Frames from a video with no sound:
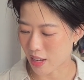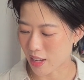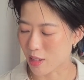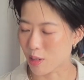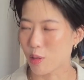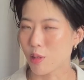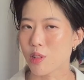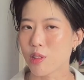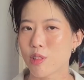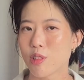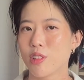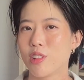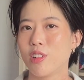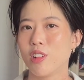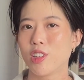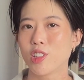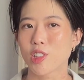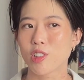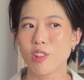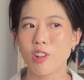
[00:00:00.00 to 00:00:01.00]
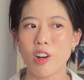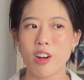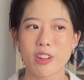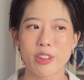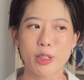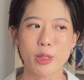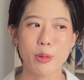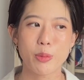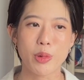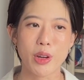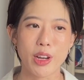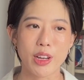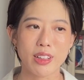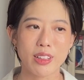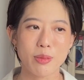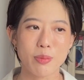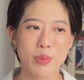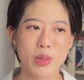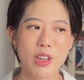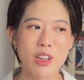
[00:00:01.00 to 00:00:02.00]
I go in chronological order, but
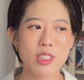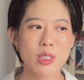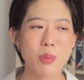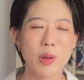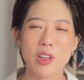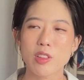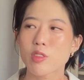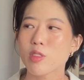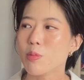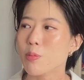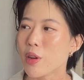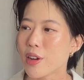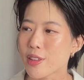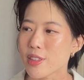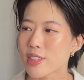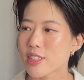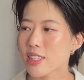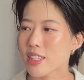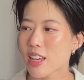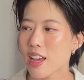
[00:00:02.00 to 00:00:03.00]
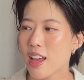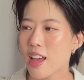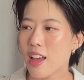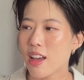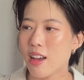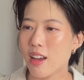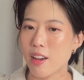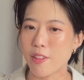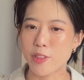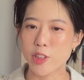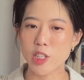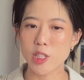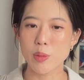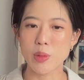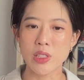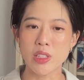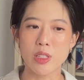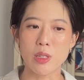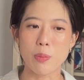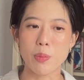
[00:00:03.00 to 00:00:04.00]
because the past few months, I've just
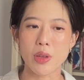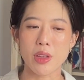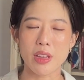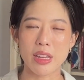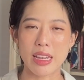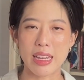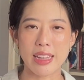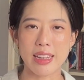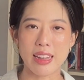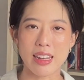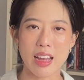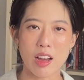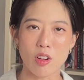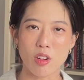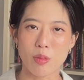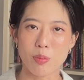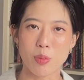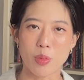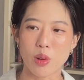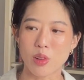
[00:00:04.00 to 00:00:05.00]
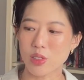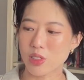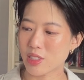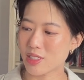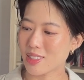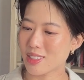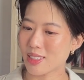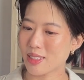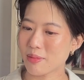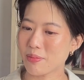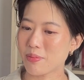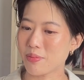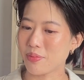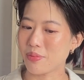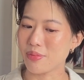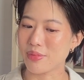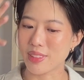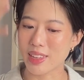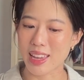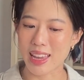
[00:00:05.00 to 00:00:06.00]
been dipping in and out of books
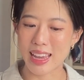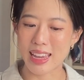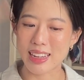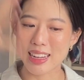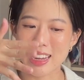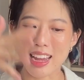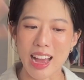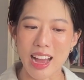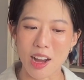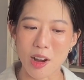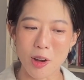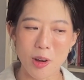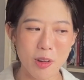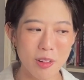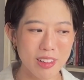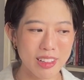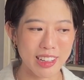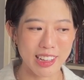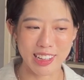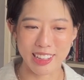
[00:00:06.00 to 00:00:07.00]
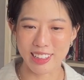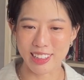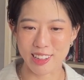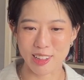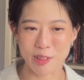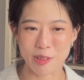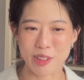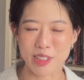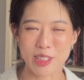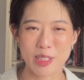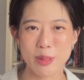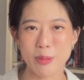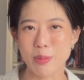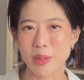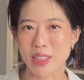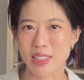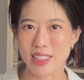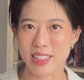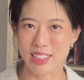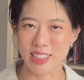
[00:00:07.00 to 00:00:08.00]
anyhow, it doesn't
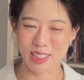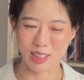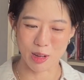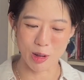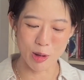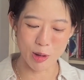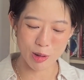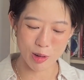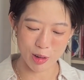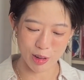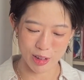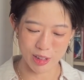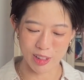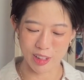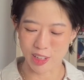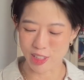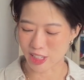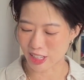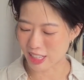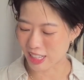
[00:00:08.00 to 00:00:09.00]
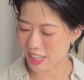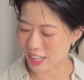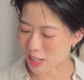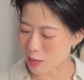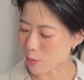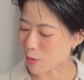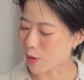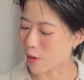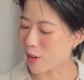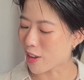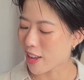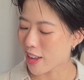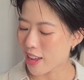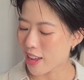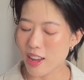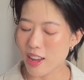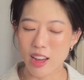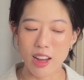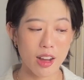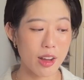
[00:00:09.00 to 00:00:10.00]
make sense to go chronologically anymore.
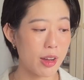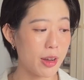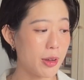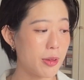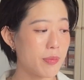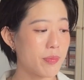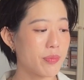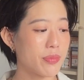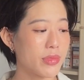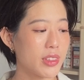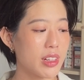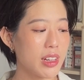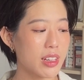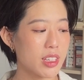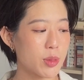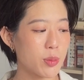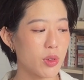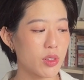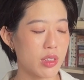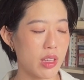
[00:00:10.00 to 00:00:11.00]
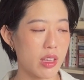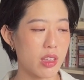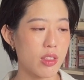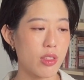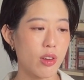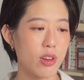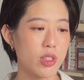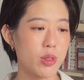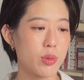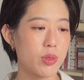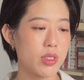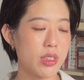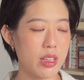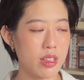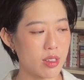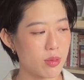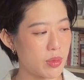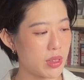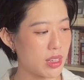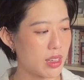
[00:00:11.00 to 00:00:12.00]
The next book that Ethos
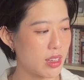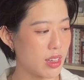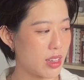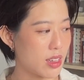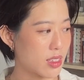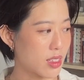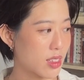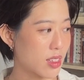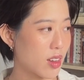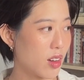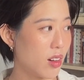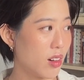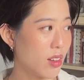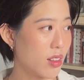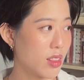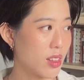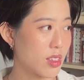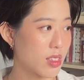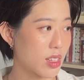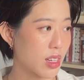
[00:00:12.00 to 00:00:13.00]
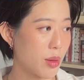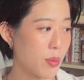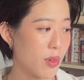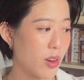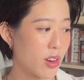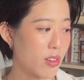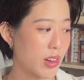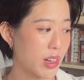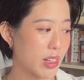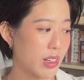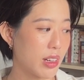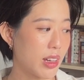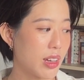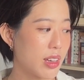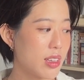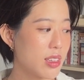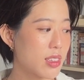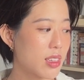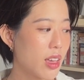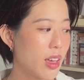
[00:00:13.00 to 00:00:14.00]
sent me is called The Singapore I
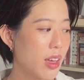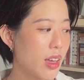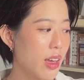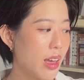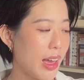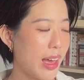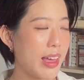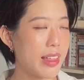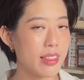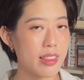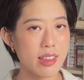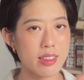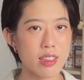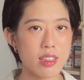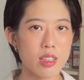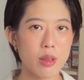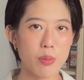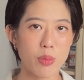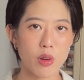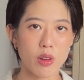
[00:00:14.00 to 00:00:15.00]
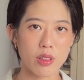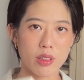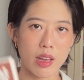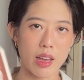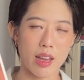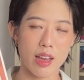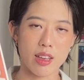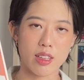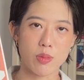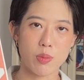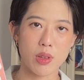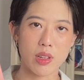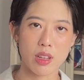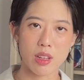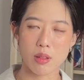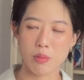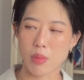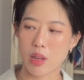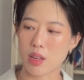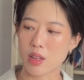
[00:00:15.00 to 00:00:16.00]
Recognize, and this is a book that has been
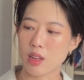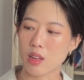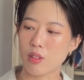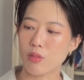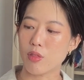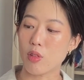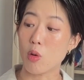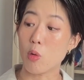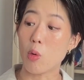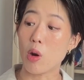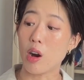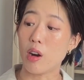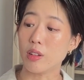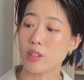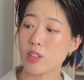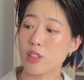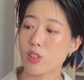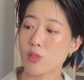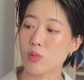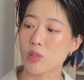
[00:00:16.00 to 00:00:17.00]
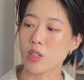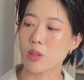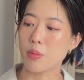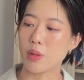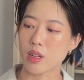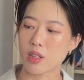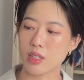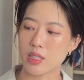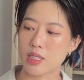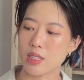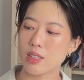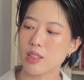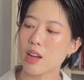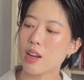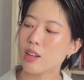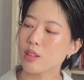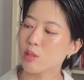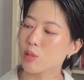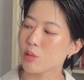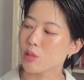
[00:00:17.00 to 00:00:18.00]
in making for a while. This is written by Kirsten,
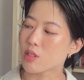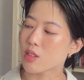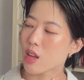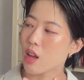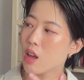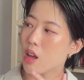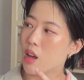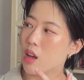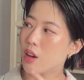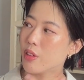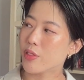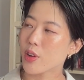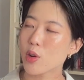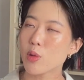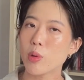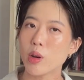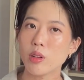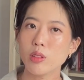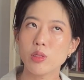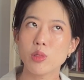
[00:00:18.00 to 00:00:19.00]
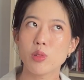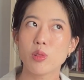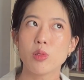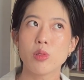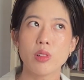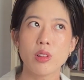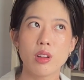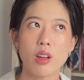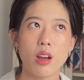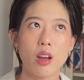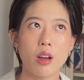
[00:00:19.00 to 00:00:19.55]
who is a very well-known